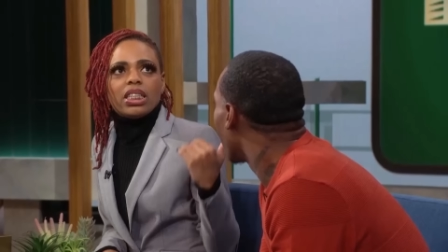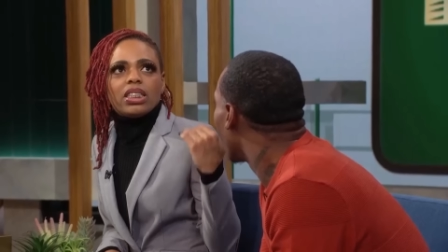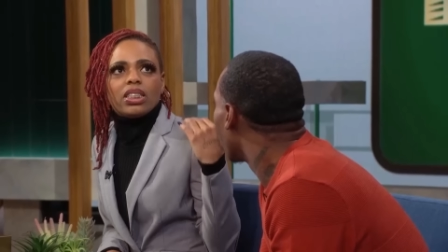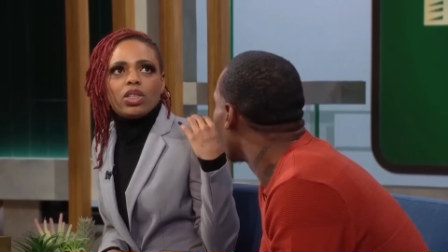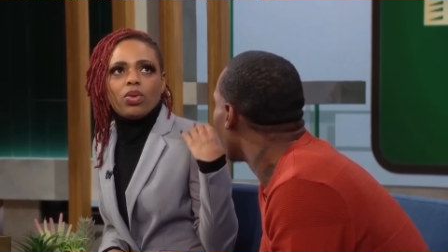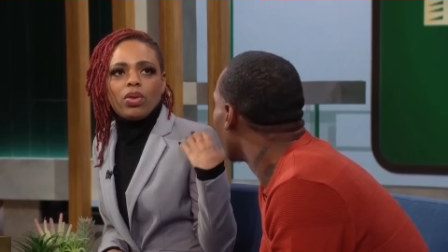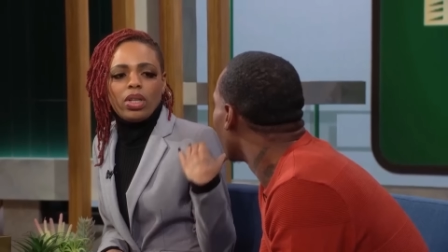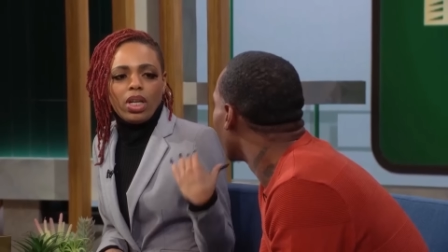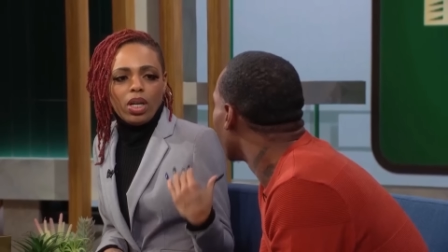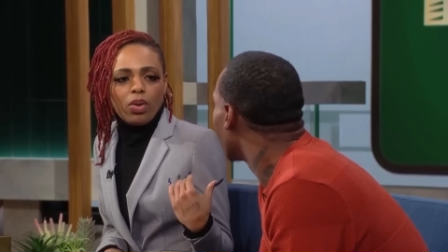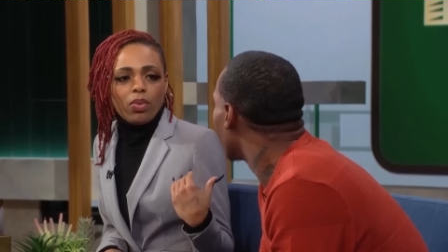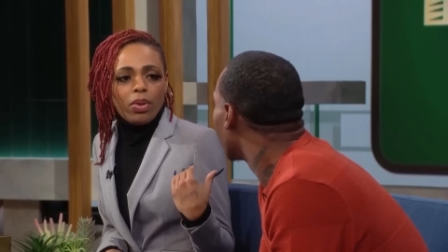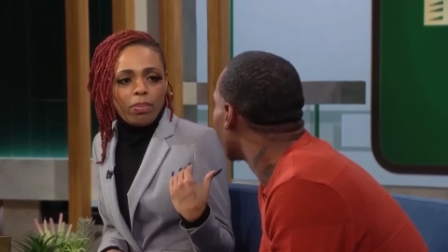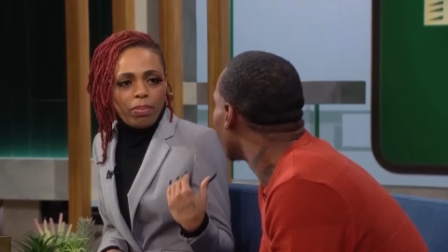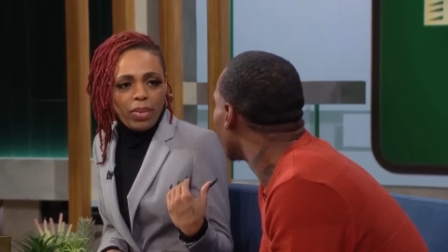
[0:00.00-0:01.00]
that's going
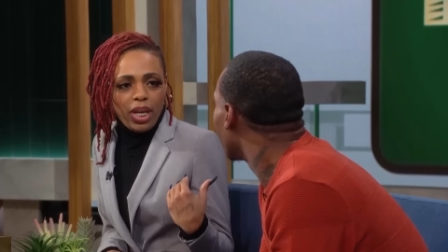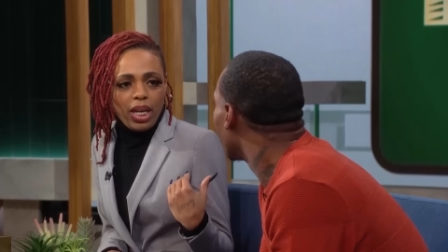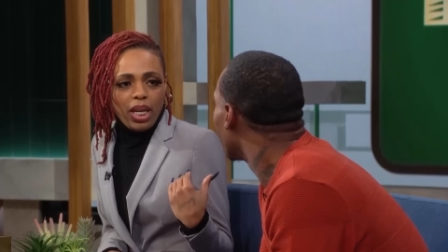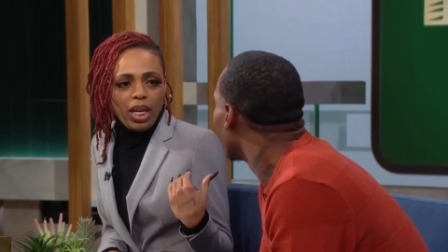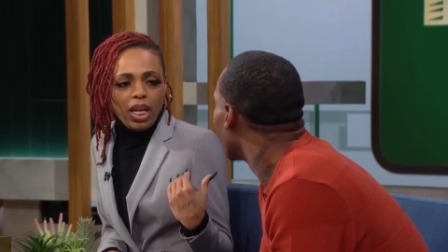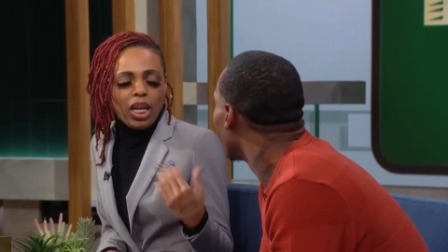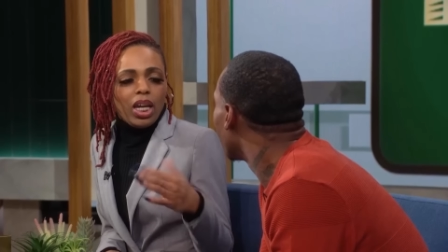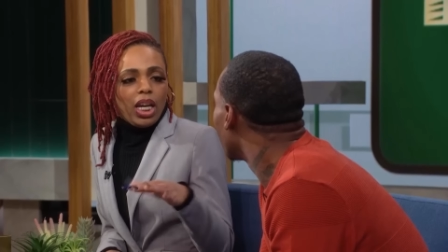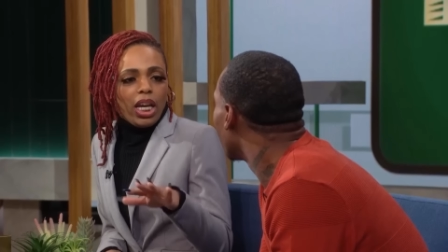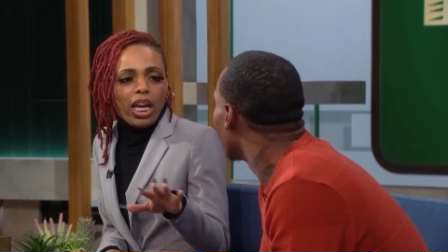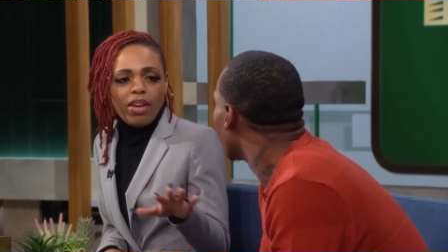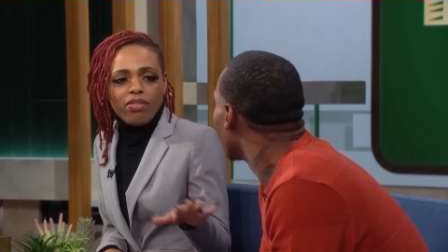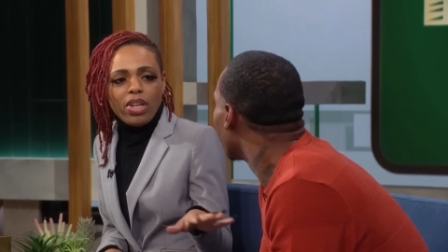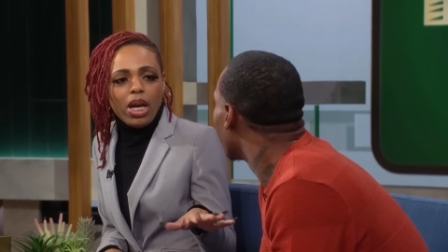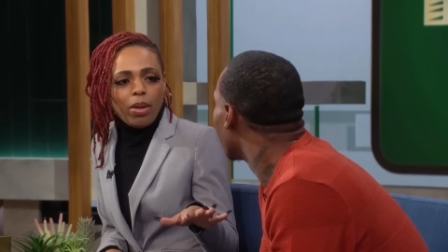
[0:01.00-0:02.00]
on with me
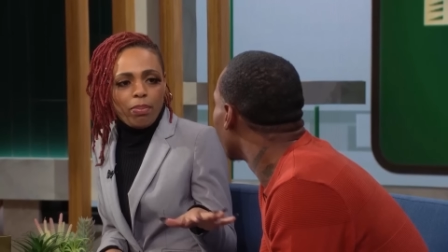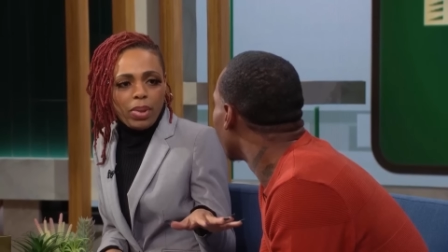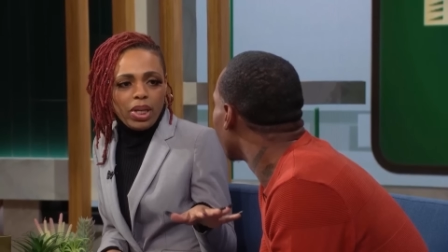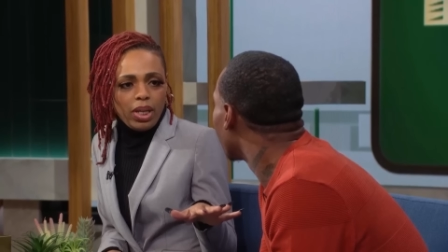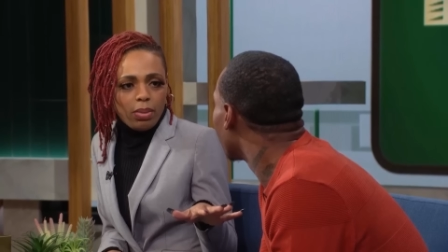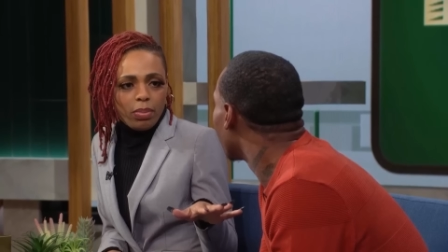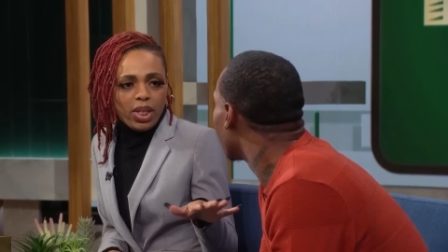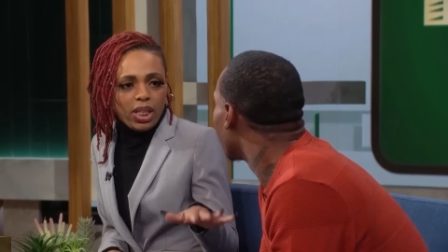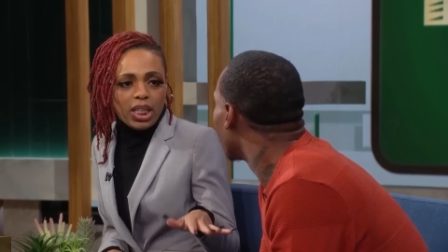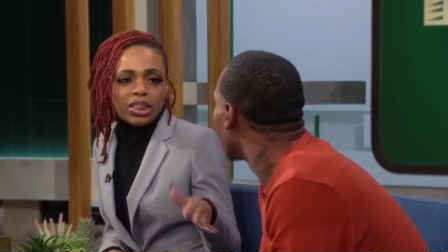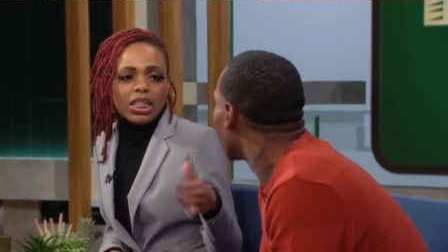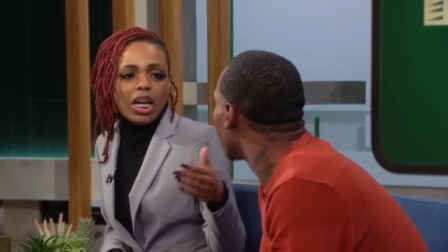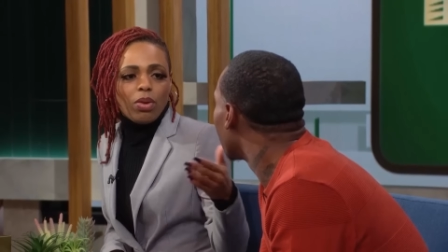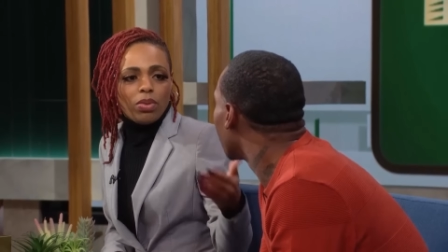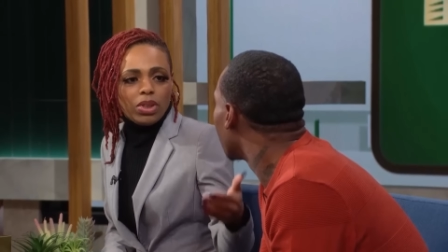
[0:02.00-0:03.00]
have not been
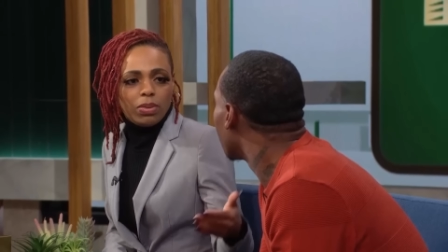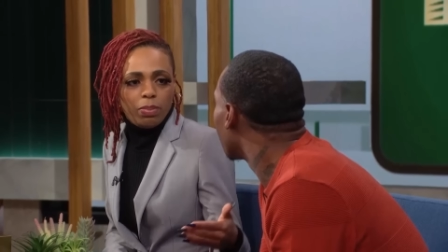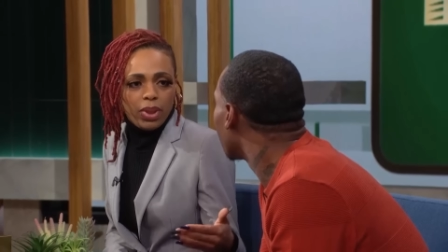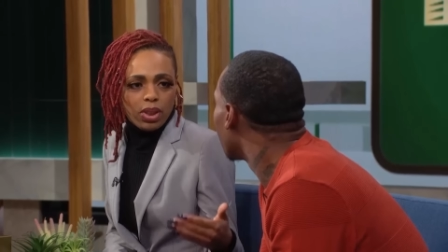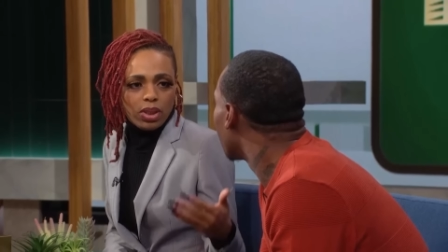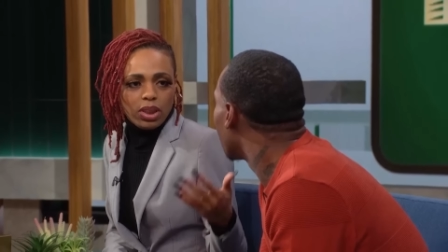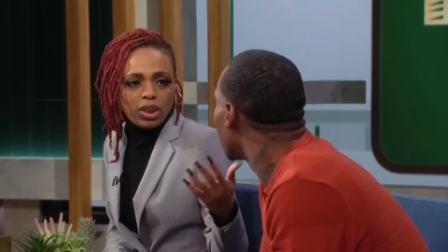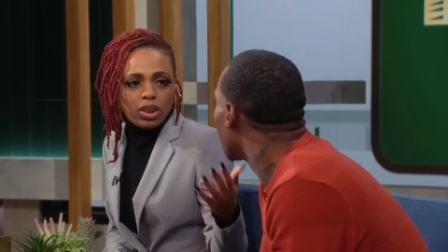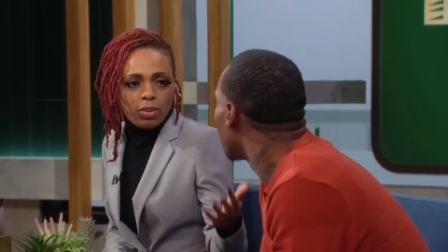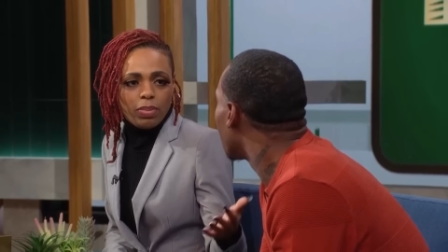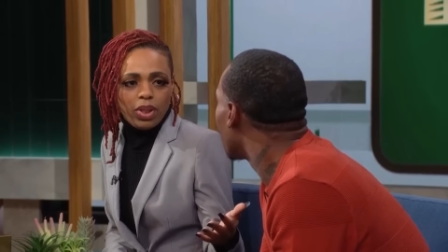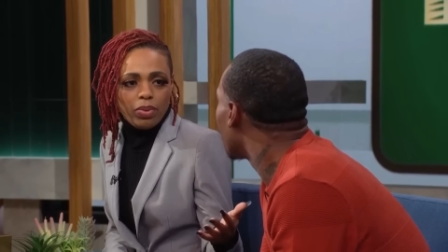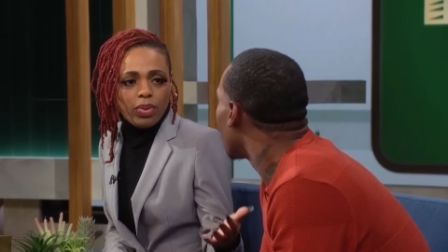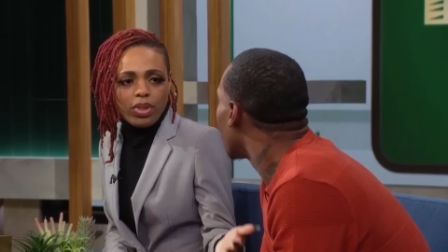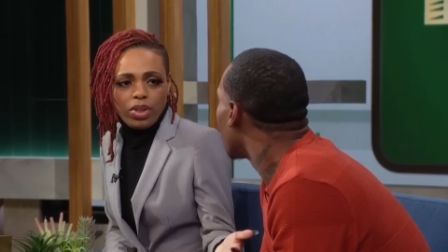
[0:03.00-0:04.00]
because I was building to
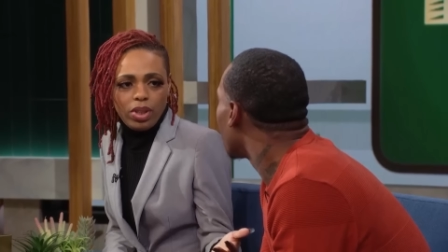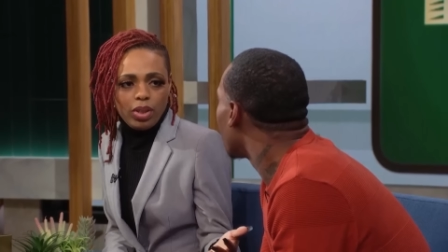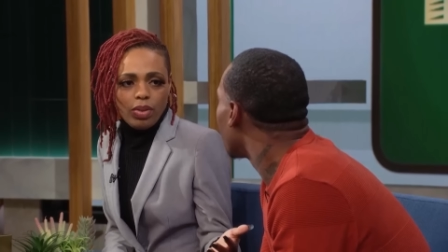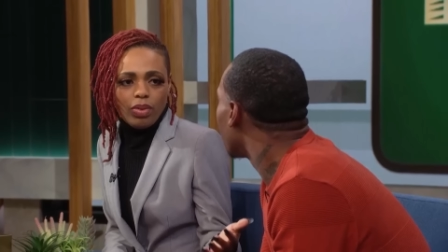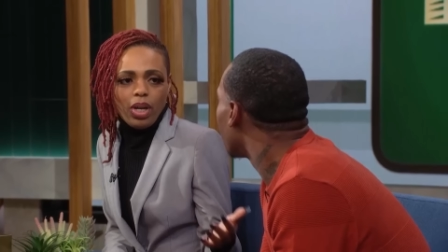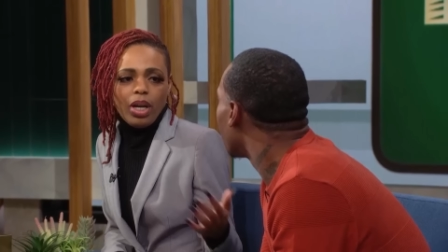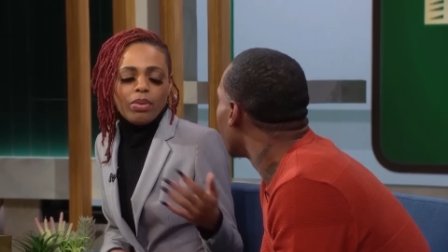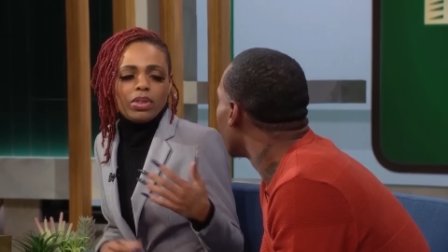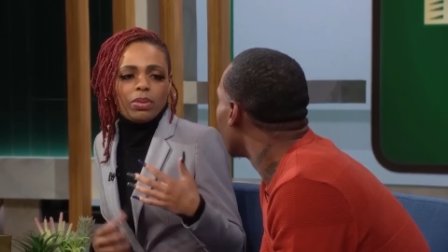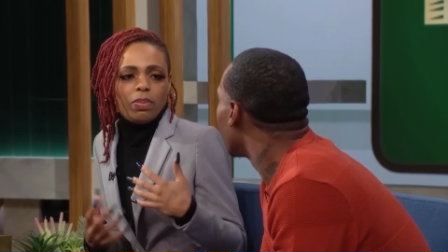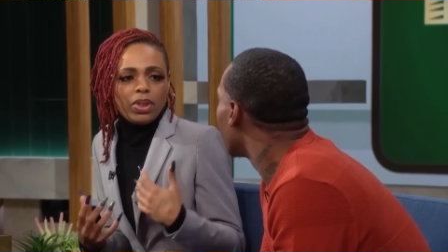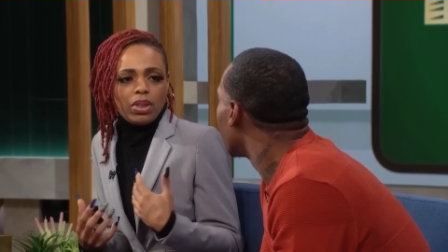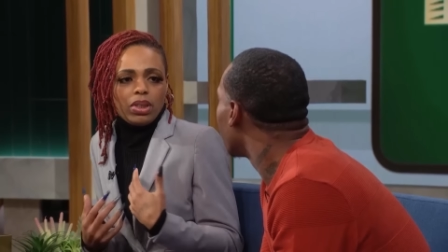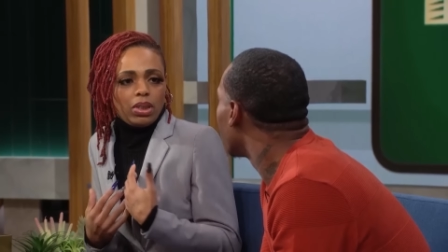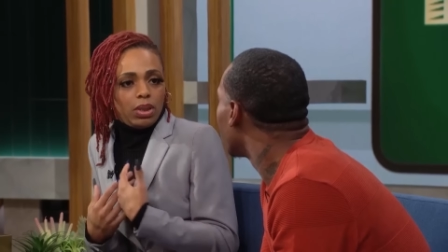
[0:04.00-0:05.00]
be with you. I was
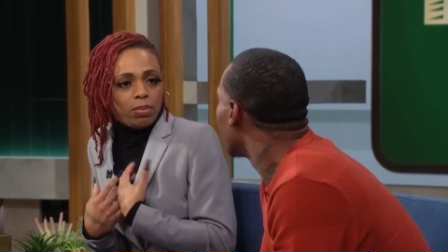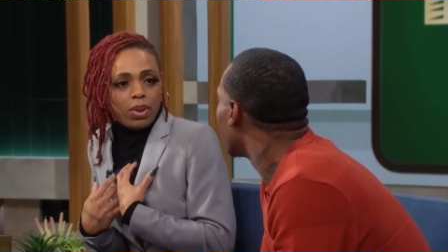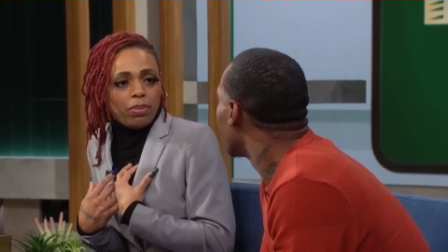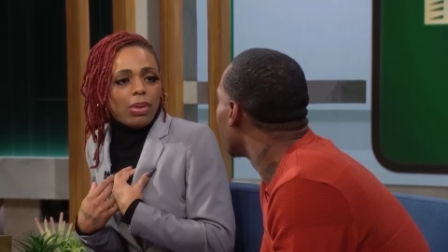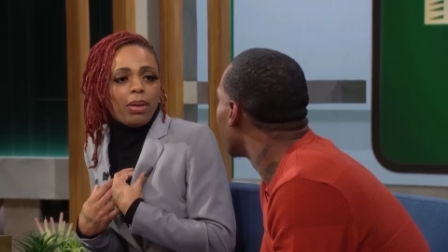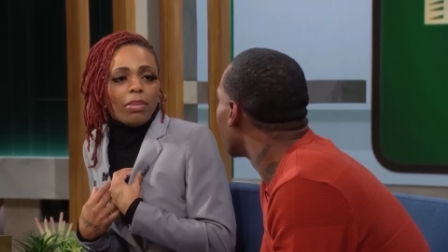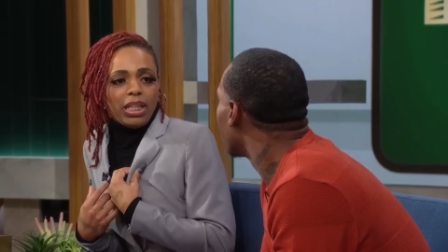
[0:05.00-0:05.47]
building to be by